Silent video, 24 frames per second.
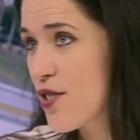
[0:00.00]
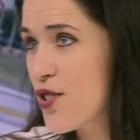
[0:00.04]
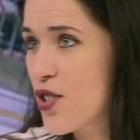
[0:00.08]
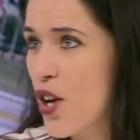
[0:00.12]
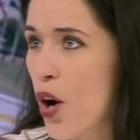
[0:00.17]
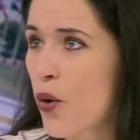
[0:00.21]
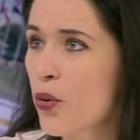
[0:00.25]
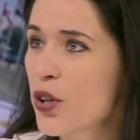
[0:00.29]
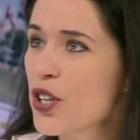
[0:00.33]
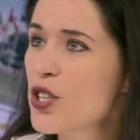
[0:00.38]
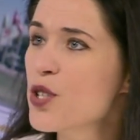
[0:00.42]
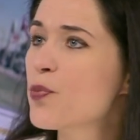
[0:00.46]

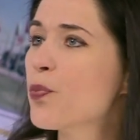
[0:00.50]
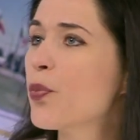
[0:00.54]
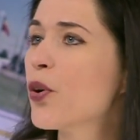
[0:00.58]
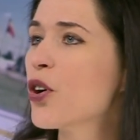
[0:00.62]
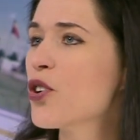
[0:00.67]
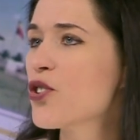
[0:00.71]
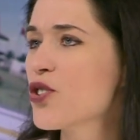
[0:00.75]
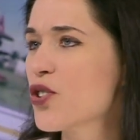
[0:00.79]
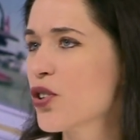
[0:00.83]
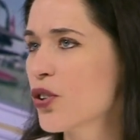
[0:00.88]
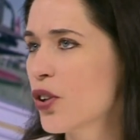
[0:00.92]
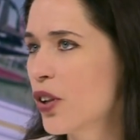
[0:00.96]
so his
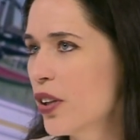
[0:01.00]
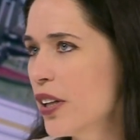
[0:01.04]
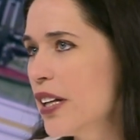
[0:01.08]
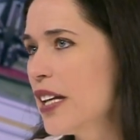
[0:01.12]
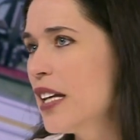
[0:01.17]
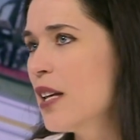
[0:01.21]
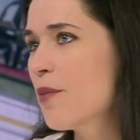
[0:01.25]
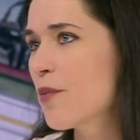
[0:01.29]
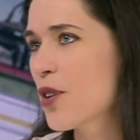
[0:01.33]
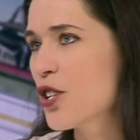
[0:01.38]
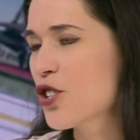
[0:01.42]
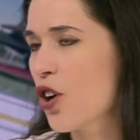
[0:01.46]
personal
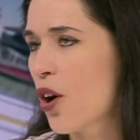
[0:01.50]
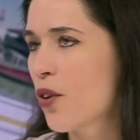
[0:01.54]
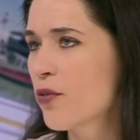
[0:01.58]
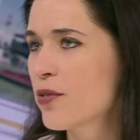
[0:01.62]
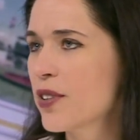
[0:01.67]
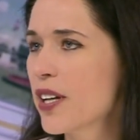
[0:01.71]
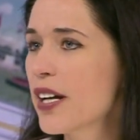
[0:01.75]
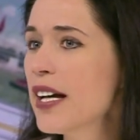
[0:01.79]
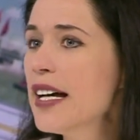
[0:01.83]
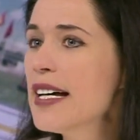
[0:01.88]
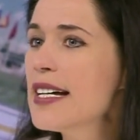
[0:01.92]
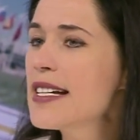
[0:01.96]
image
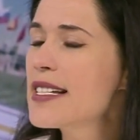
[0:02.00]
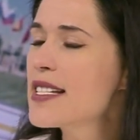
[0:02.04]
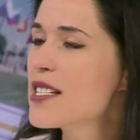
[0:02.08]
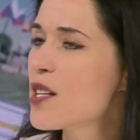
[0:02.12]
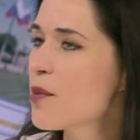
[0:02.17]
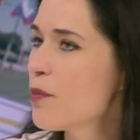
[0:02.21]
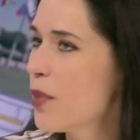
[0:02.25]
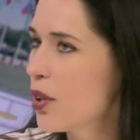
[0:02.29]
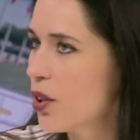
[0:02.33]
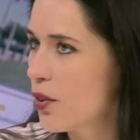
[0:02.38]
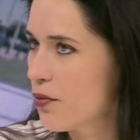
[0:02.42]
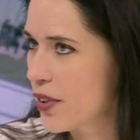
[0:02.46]
of the
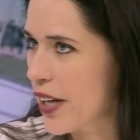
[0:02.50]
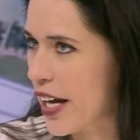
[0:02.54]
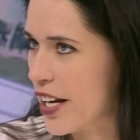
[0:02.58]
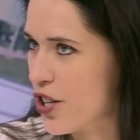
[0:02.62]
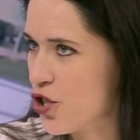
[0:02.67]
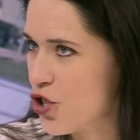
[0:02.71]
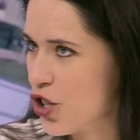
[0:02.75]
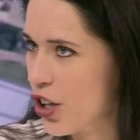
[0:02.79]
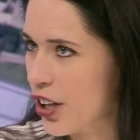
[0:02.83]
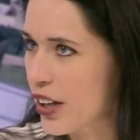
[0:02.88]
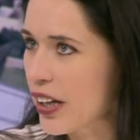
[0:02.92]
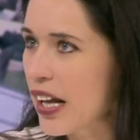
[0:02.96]
symbol of
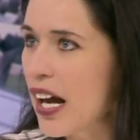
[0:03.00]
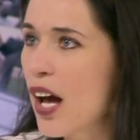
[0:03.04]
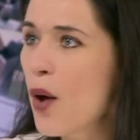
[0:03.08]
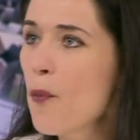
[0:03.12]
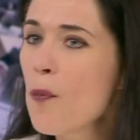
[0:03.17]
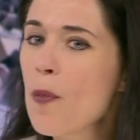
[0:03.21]
nation,